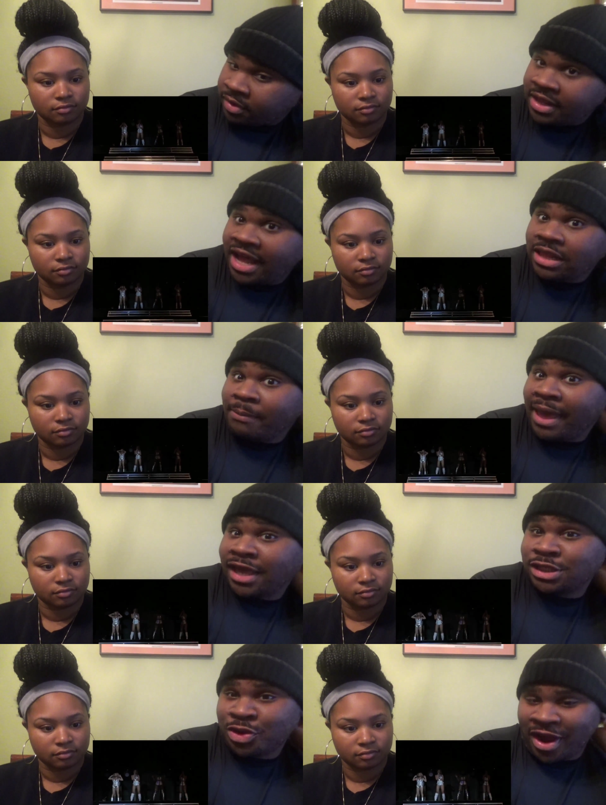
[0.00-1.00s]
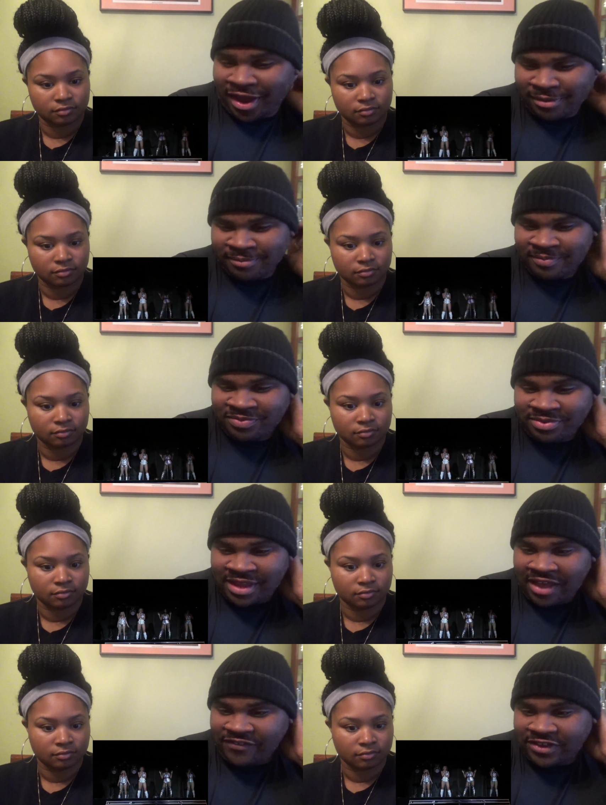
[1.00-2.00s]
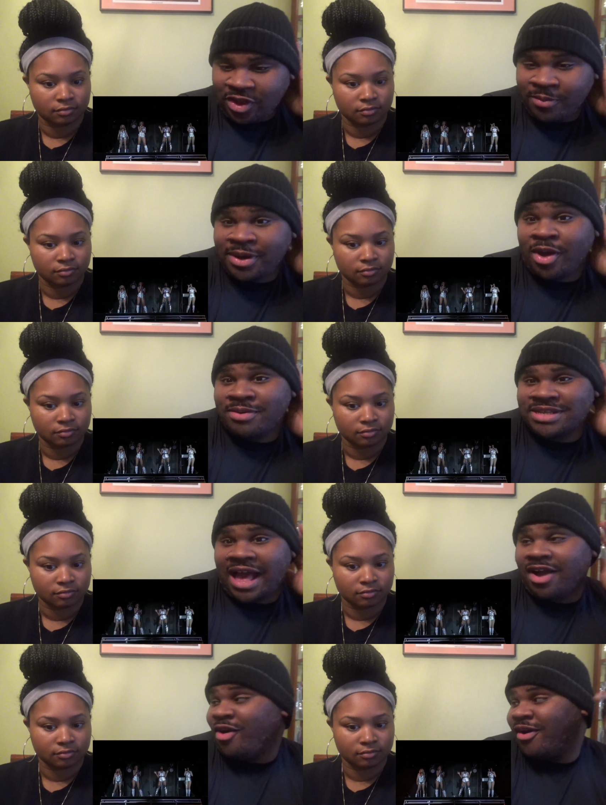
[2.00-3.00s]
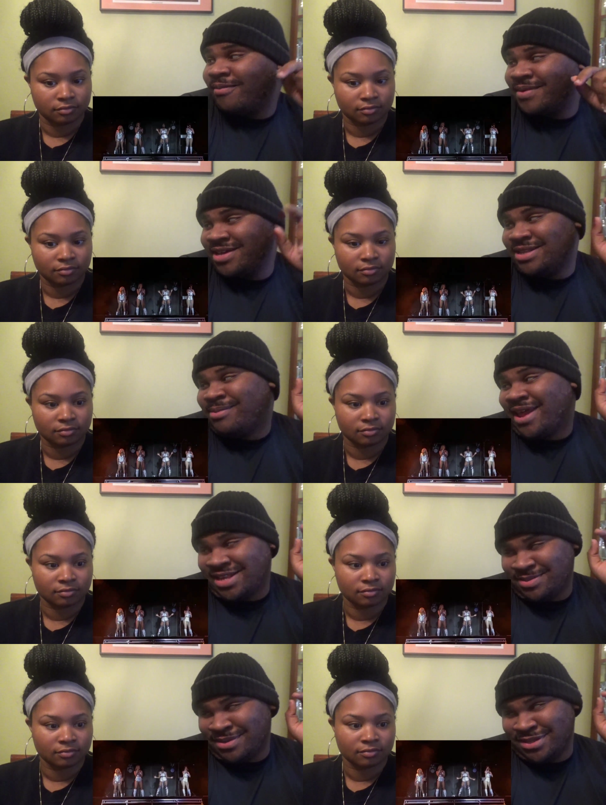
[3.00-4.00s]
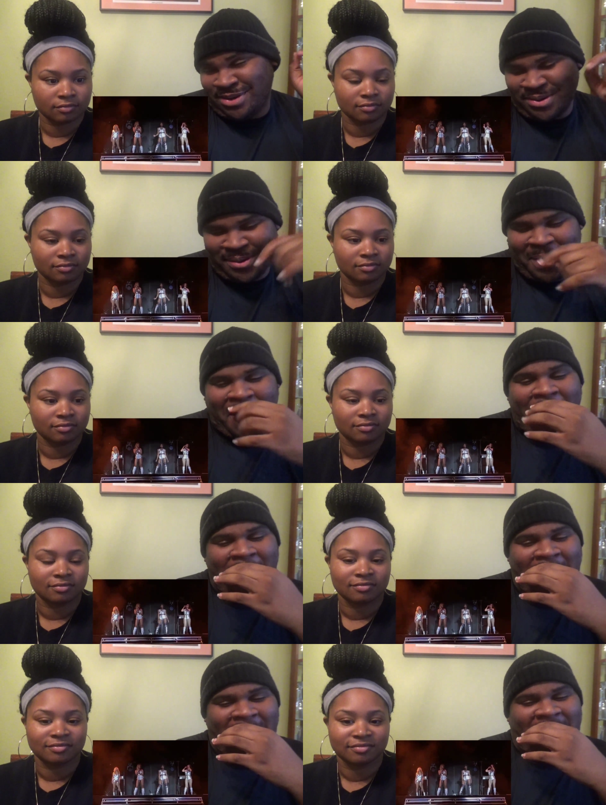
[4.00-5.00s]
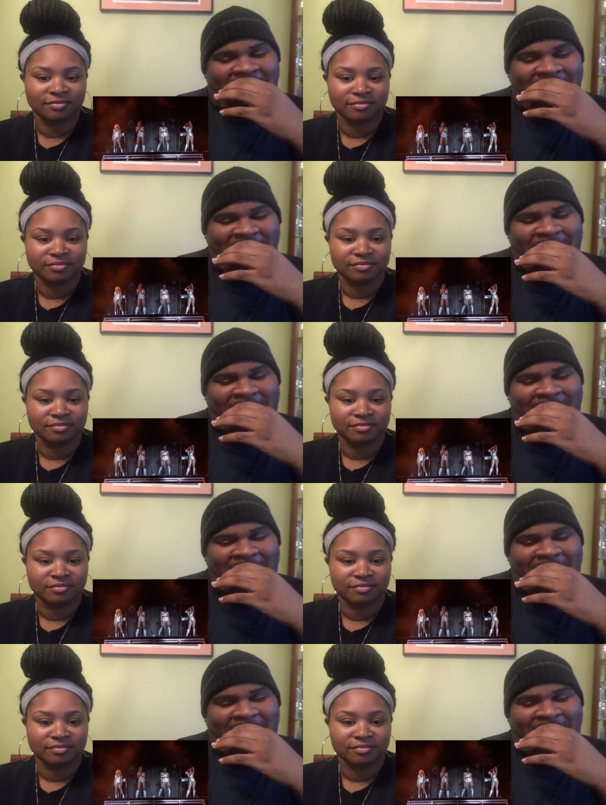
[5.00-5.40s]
Speaker 1: Not the backing tracks. Not Fifth Harmony almost got caught because them lights wasn't on.